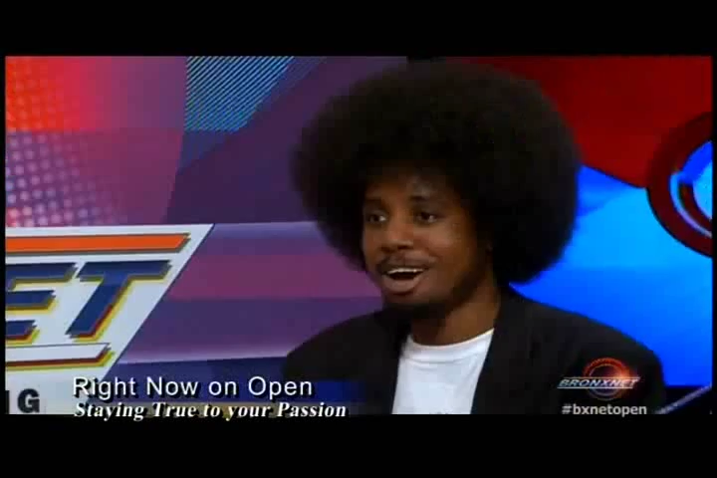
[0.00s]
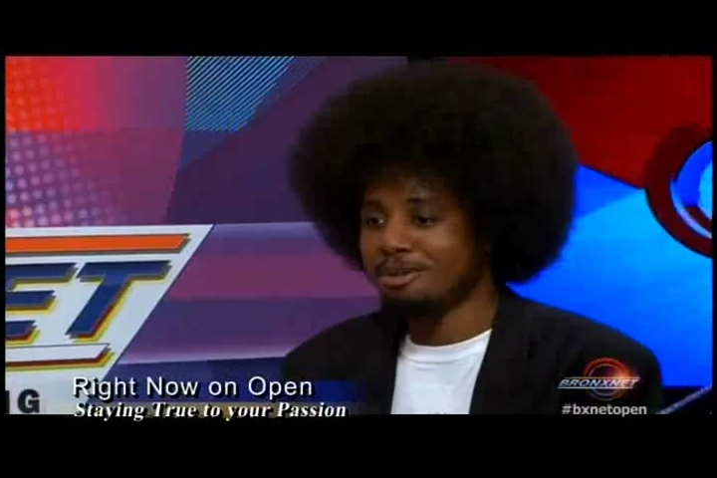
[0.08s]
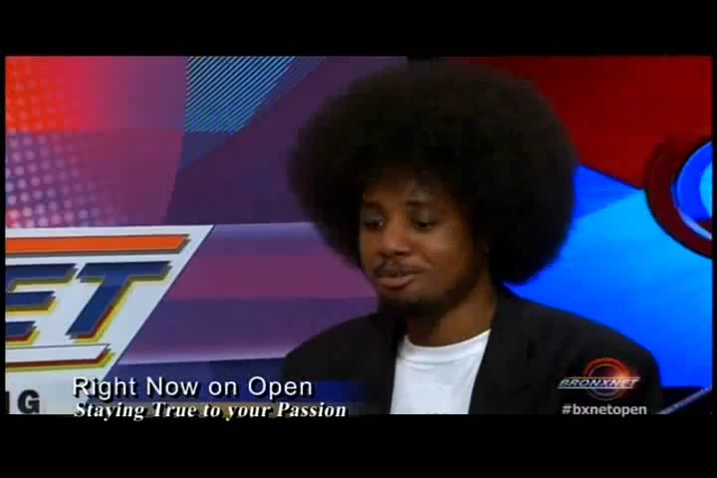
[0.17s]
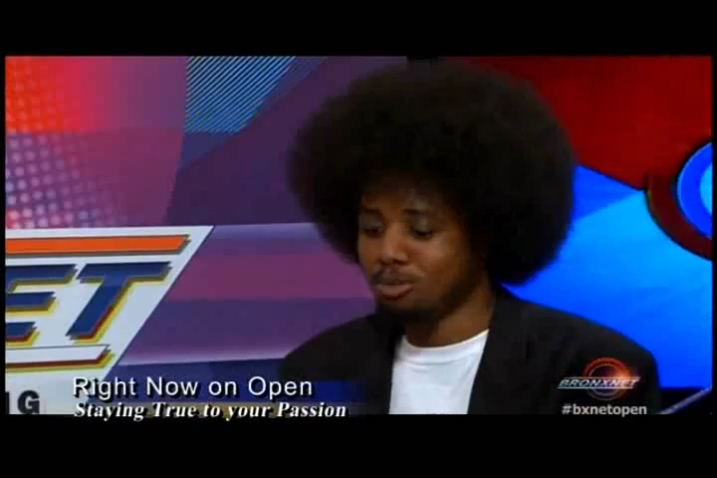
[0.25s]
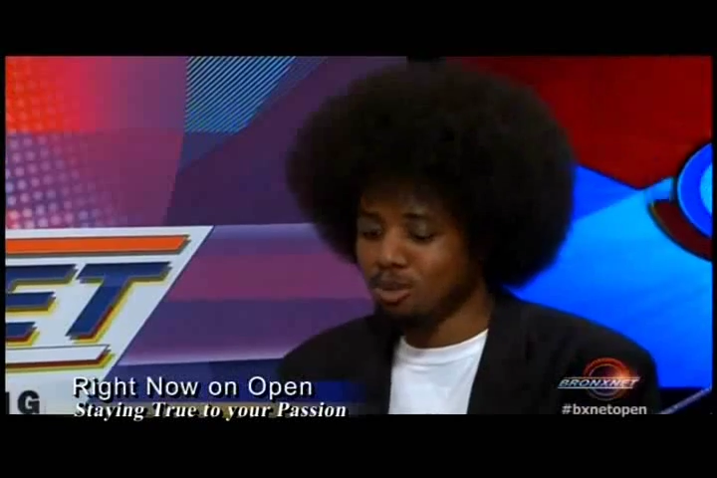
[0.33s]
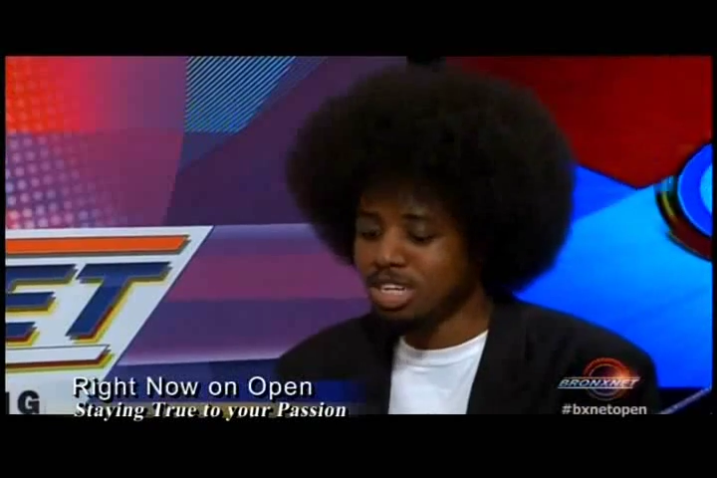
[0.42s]

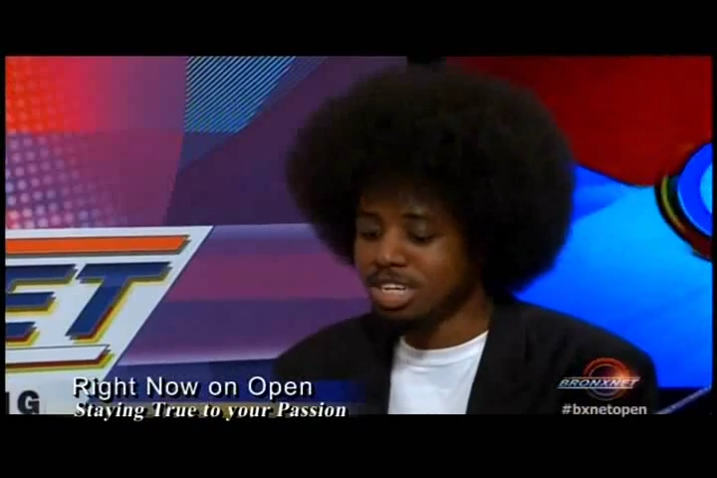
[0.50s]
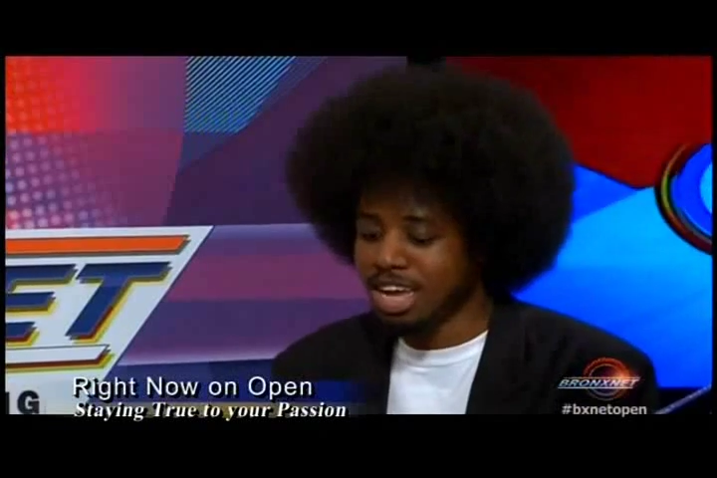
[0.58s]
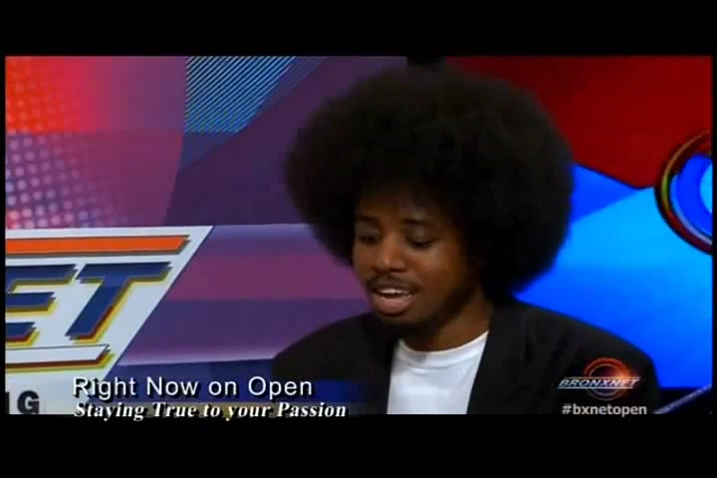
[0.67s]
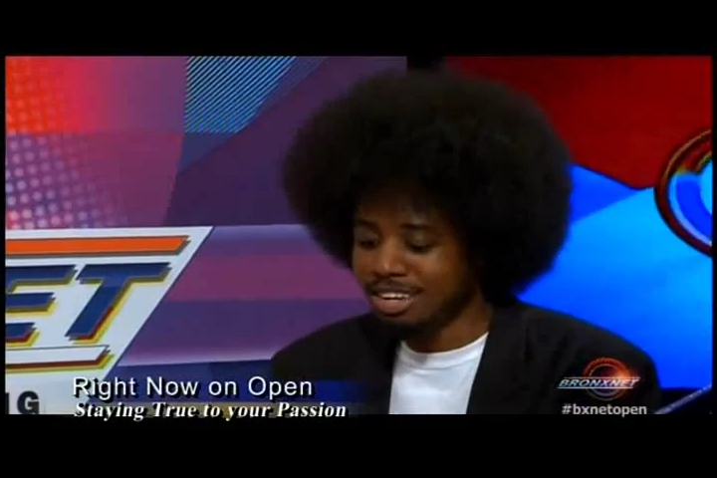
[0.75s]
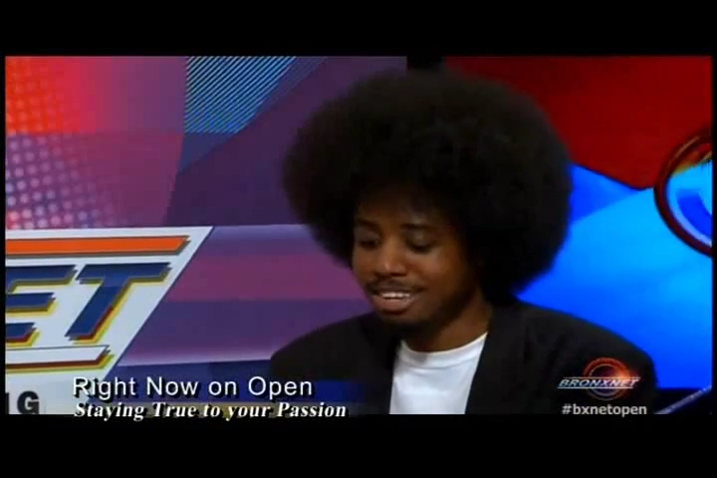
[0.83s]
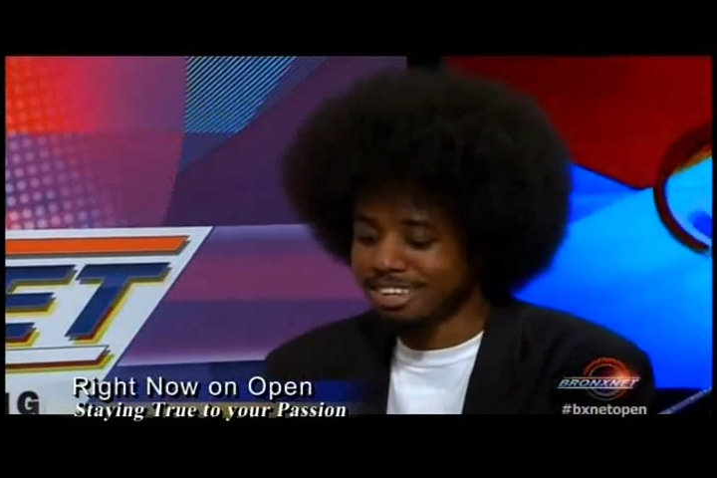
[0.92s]
which
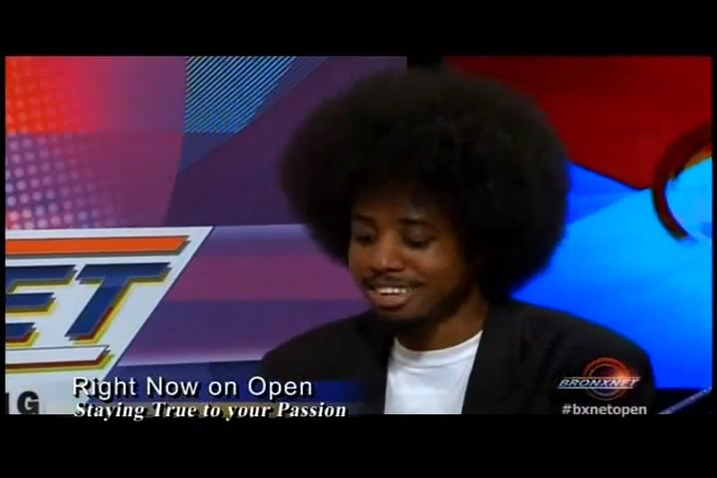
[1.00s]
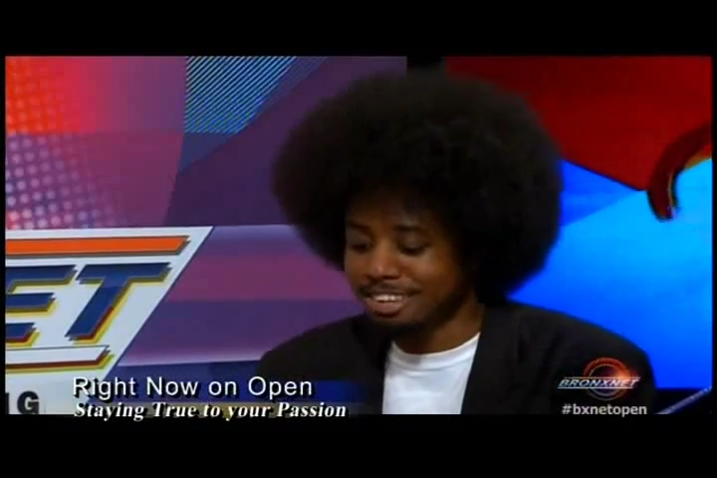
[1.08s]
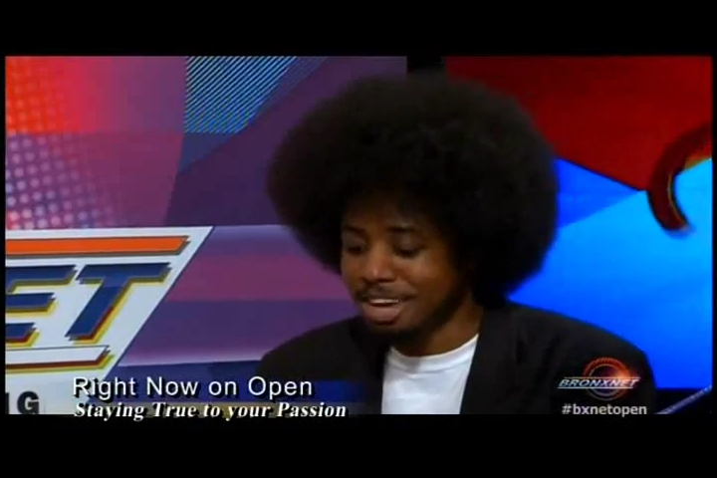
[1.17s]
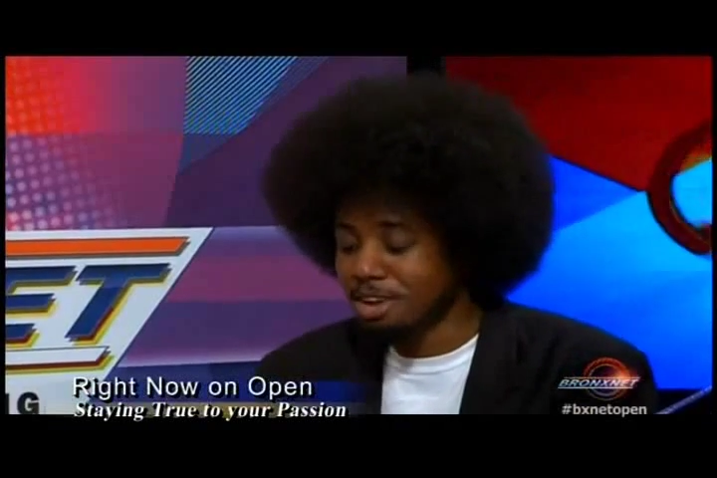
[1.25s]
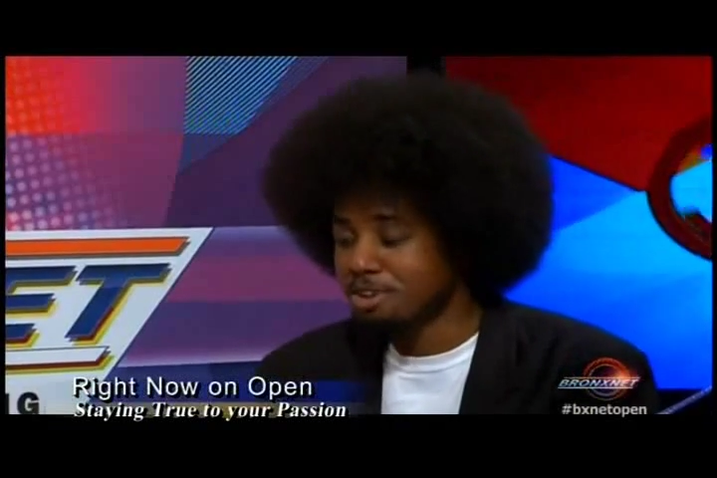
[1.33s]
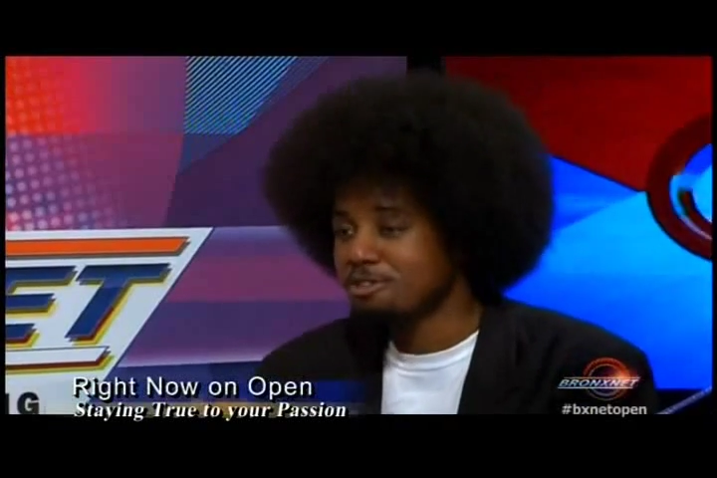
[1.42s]
hence the
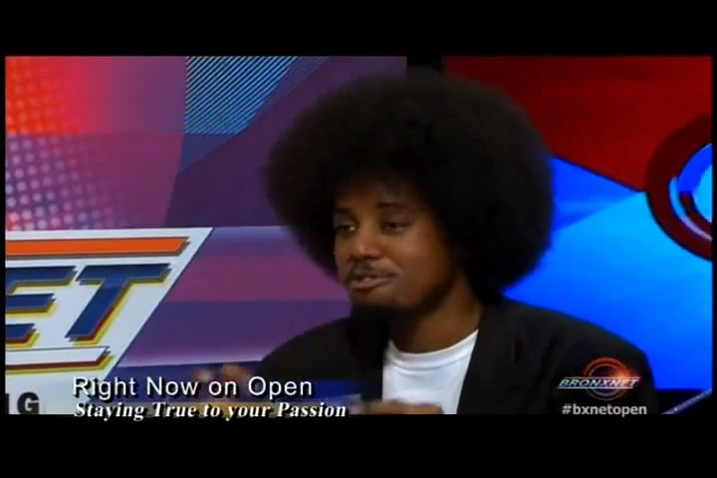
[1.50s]
title,